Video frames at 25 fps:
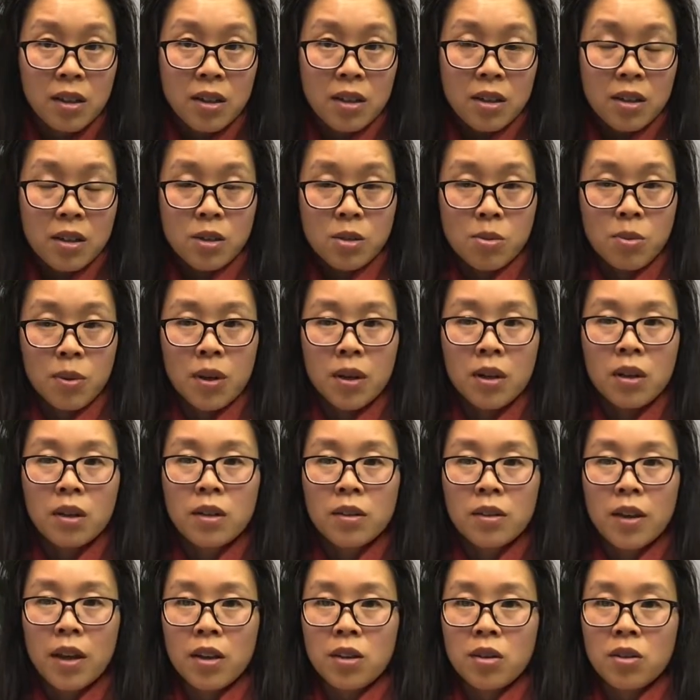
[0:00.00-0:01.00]
as well,
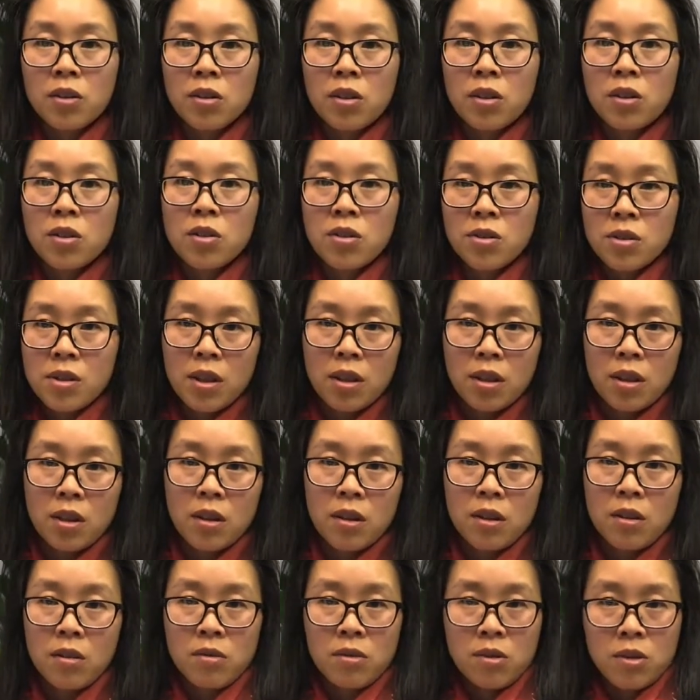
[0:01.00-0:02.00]
that you're not using
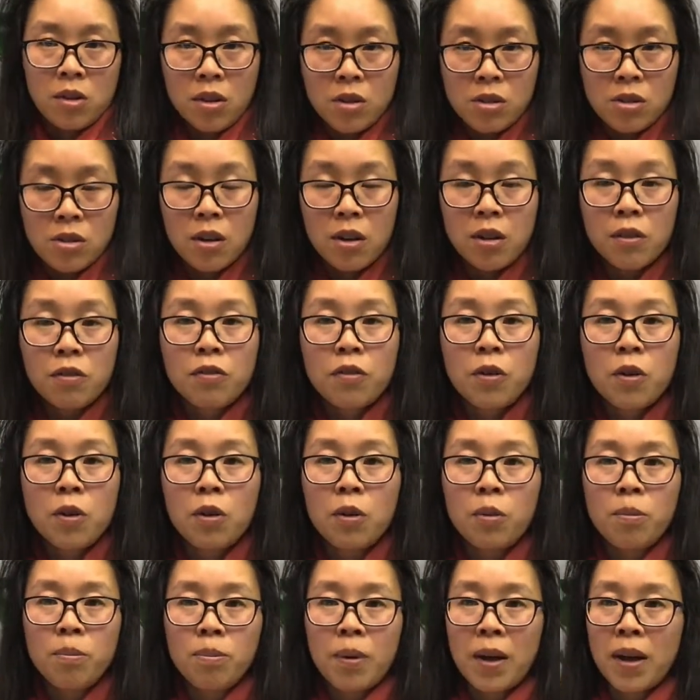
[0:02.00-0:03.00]
the oxide
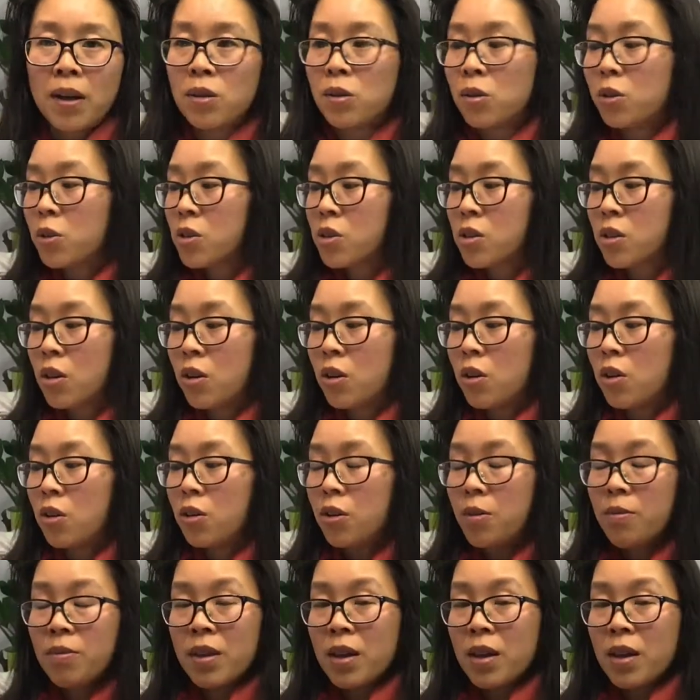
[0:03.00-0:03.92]
form, but also